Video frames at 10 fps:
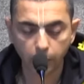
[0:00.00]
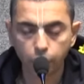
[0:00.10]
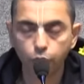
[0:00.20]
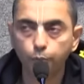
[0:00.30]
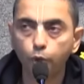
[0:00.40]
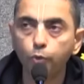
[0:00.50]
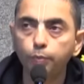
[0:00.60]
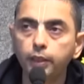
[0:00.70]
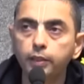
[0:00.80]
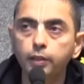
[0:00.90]
so
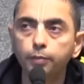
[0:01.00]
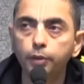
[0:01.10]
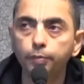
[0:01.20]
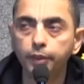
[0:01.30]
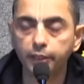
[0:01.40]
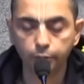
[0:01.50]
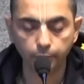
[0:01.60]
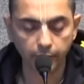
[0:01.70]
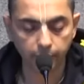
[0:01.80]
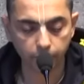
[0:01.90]
Prabhupada in the purport
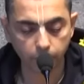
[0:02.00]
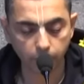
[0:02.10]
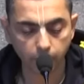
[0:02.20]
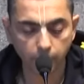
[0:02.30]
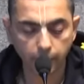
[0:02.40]
explains,